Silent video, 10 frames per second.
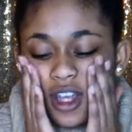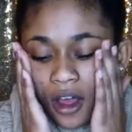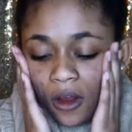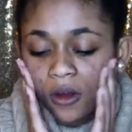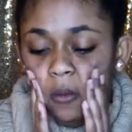
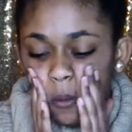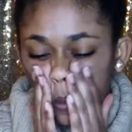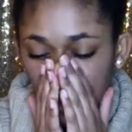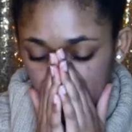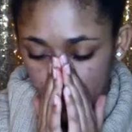So
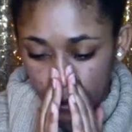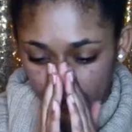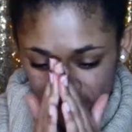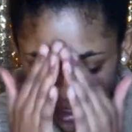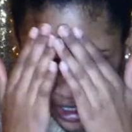just do
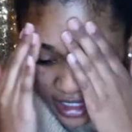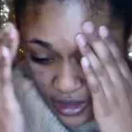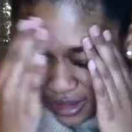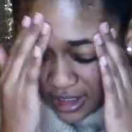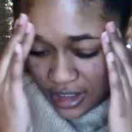everything I
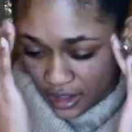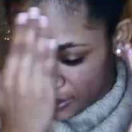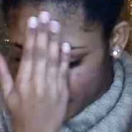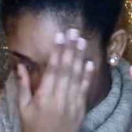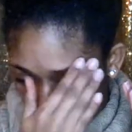usually
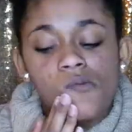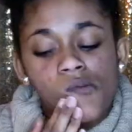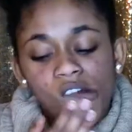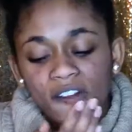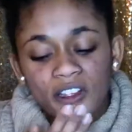do.
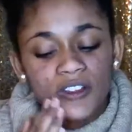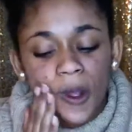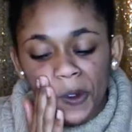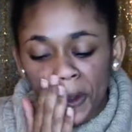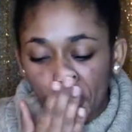And this is
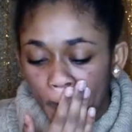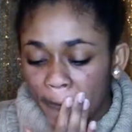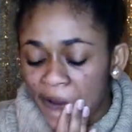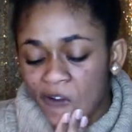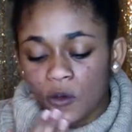also going to
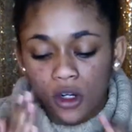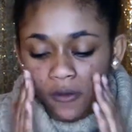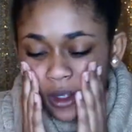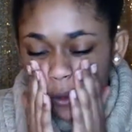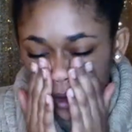be sort
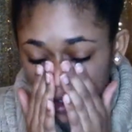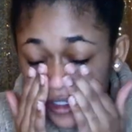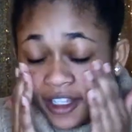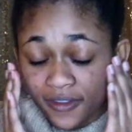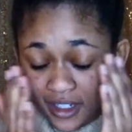of like a wear
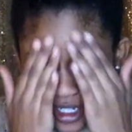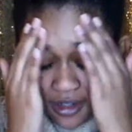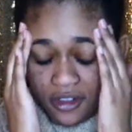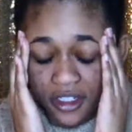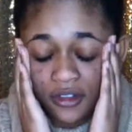test
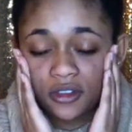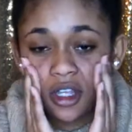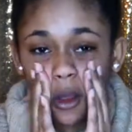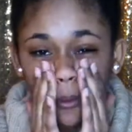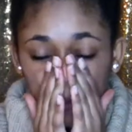video too.
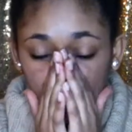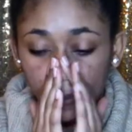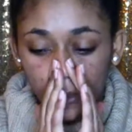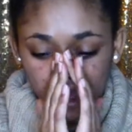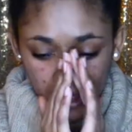So
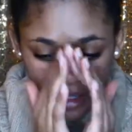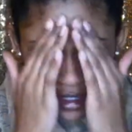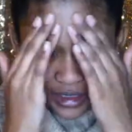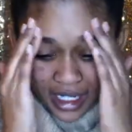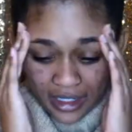
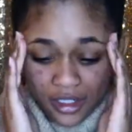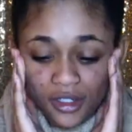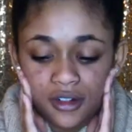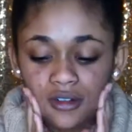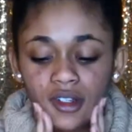stay
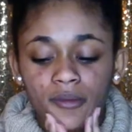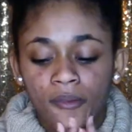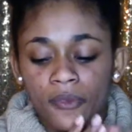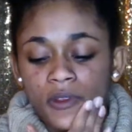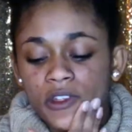tuned
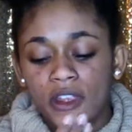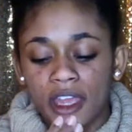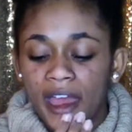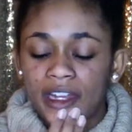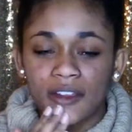to
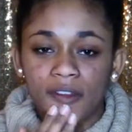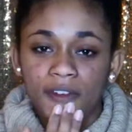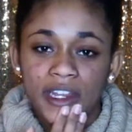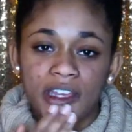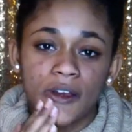the end of the
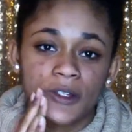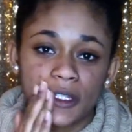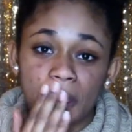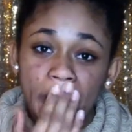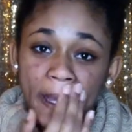video to
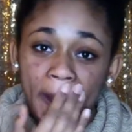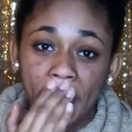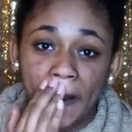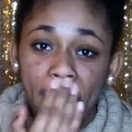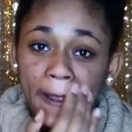see
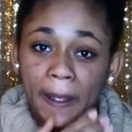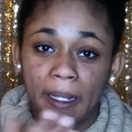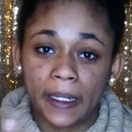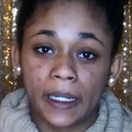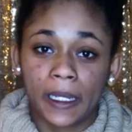
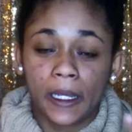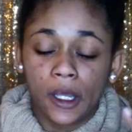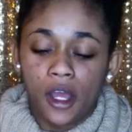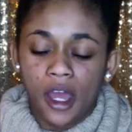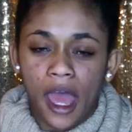it
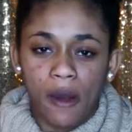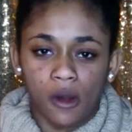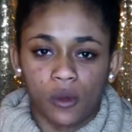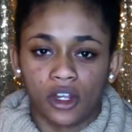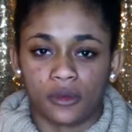
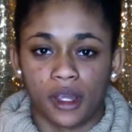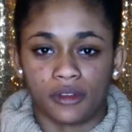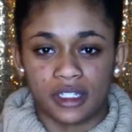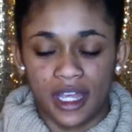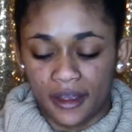how it worked
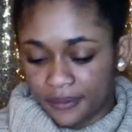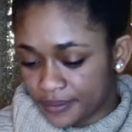throughout the day.